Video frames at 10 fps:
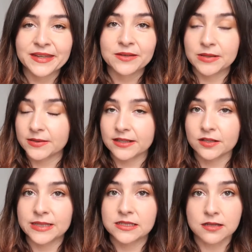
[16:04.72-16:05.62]
Maybe a little
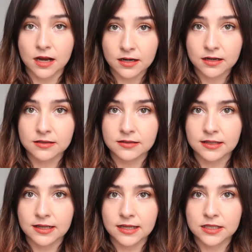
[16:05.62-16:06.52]
bit darker
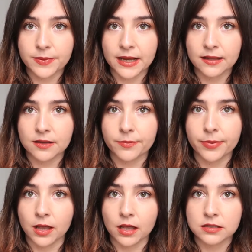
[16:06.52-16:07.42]
than the Naked palette,
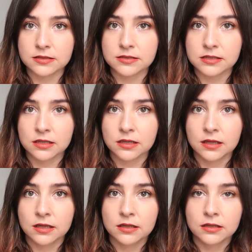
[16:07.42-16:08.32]
but
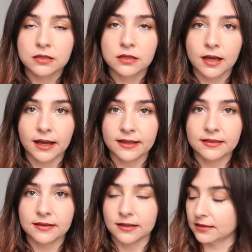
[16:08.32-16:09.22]
I
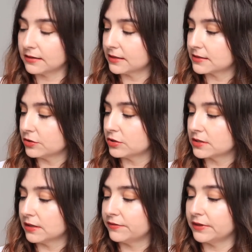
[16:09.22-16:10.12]
think this looks
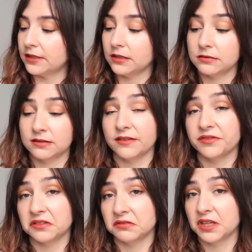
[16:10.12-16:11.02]
lovely
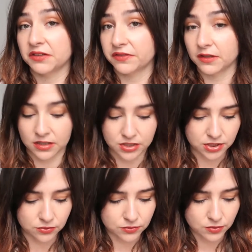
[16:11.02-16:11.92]
given if the
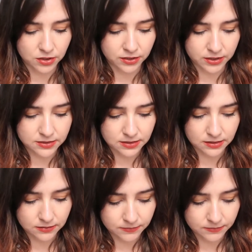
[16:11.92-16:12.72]
eyeshadows work nicely.